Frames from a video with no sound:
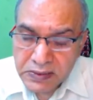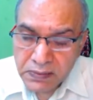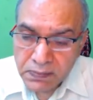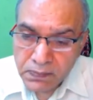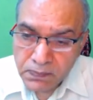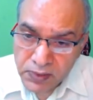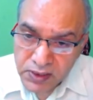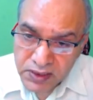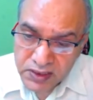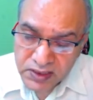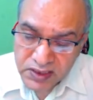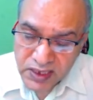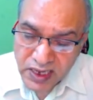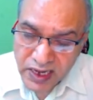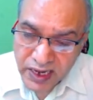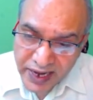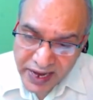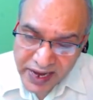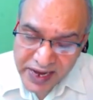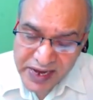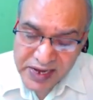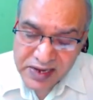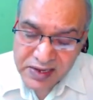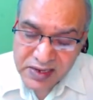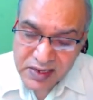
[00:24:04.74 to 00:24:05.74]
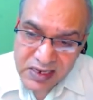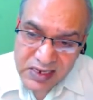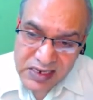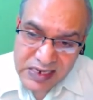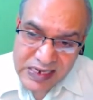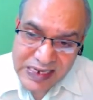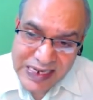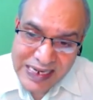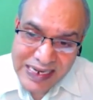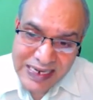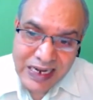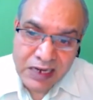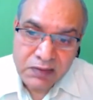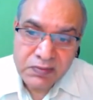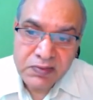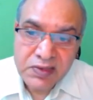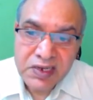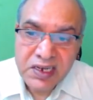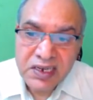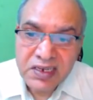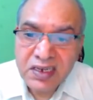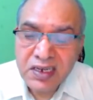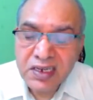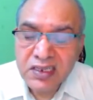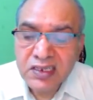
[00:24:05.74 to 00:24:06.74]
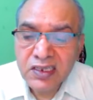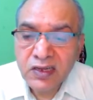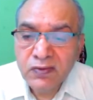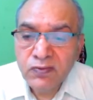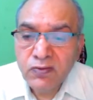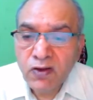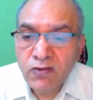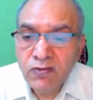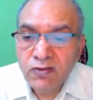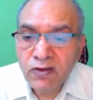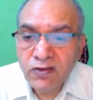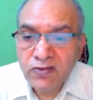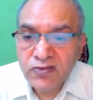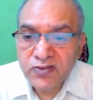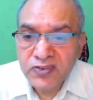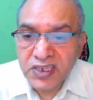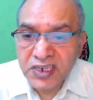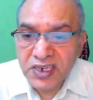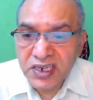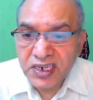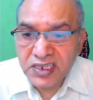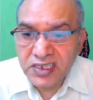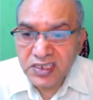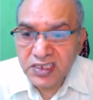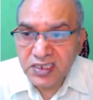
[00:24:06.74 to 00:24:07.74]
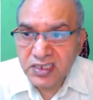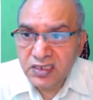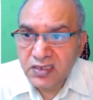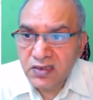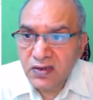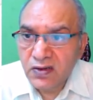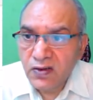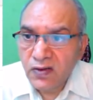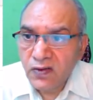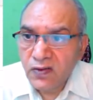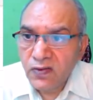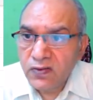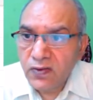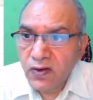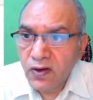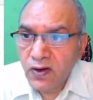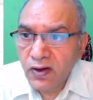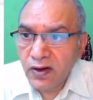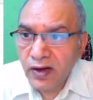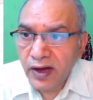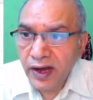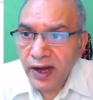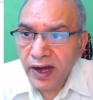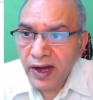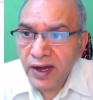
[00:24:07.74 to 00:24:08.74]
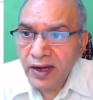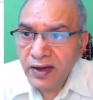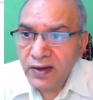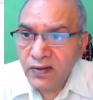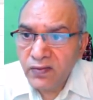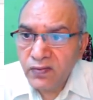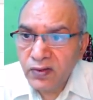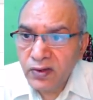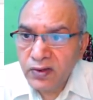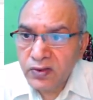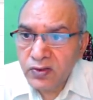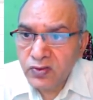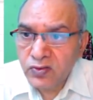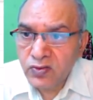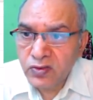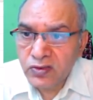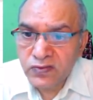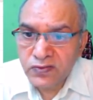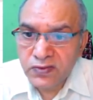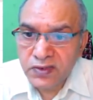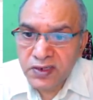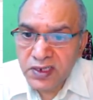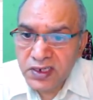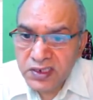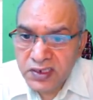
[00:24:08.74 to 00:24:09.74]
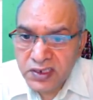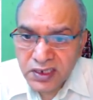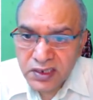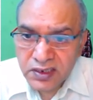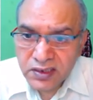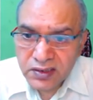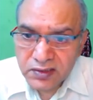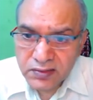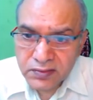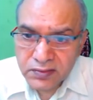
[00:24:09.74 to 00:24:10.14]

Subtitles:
which again can be written in the form of series for n 1 to infinity